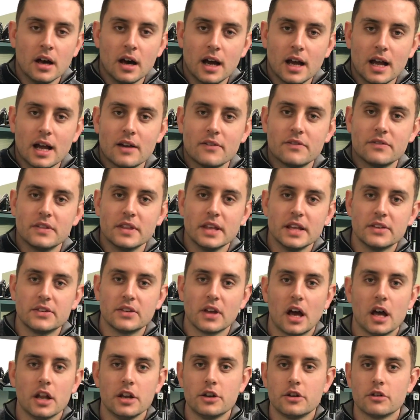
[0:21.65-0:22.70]
I have this
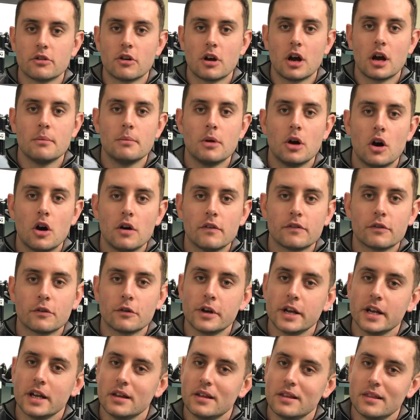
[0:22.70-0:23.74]
Under Armour
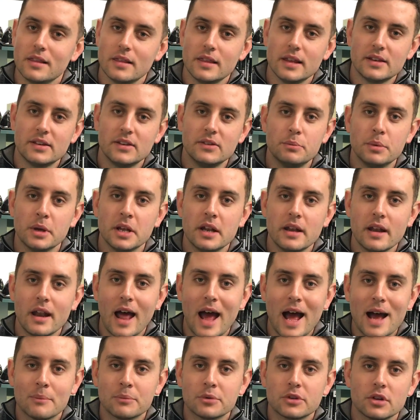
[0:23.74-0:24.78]
offering. This has been
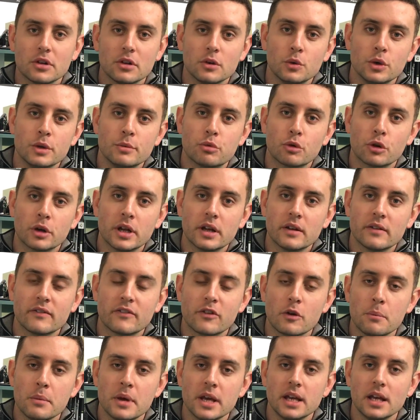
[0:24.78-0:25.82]
absolutely brilliant
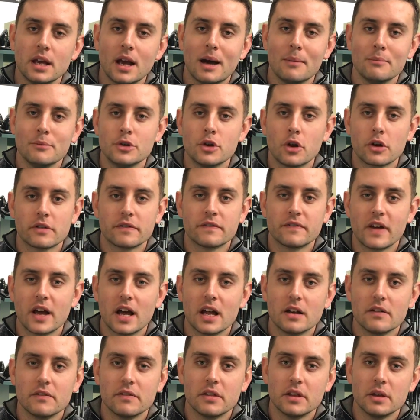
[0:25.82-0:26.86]
for me. I'm not a
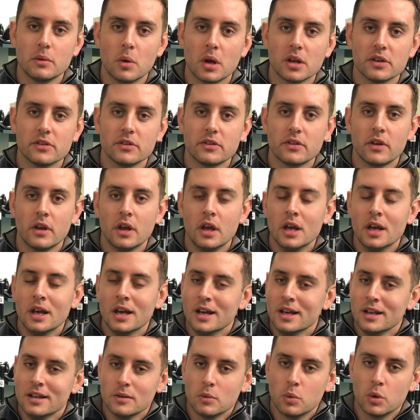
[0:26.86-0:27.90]
fan of the
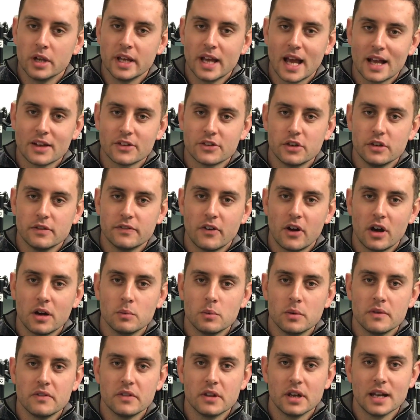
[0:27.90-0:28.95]
woolly hats you find
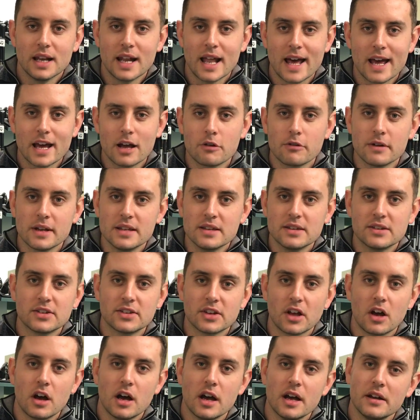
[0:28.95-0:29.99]
with the layer
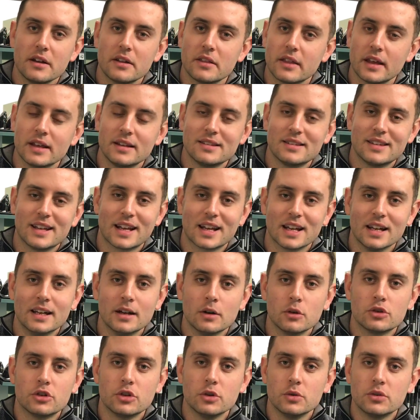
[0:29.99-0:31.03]
inside. They stick a
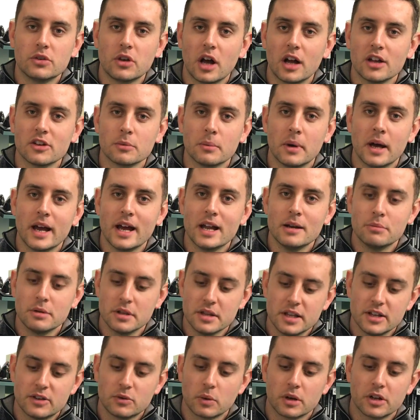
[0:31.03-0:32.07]
little too tight to my head,
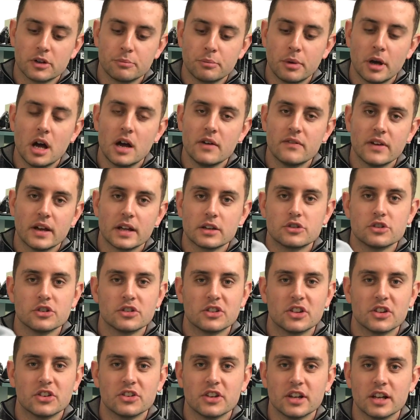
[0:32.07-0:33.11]
but this one is perfect.
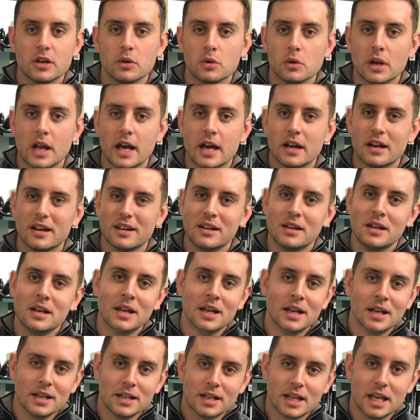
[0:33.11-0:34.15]
Just a single layer,
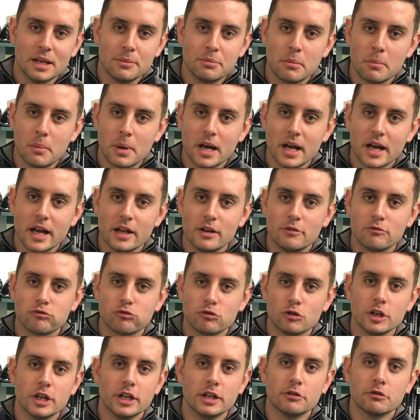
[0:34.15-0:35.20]
keeping my head
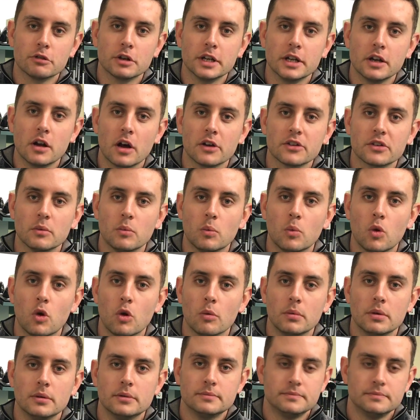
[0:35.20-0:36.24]
really, really nice and warm.